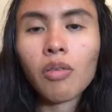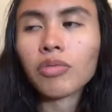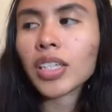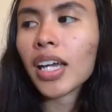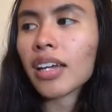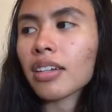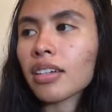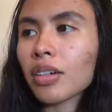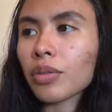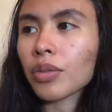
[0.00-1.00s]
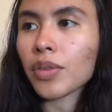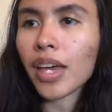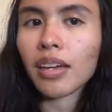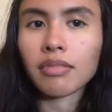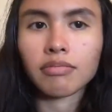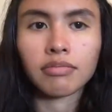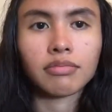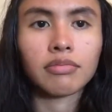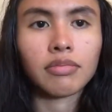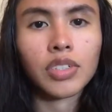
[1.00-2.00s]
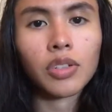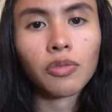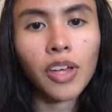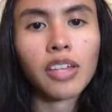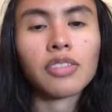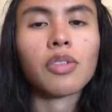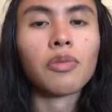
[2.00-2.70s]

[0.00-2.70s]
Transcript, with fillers: Hopefully I didn't go through that too fast.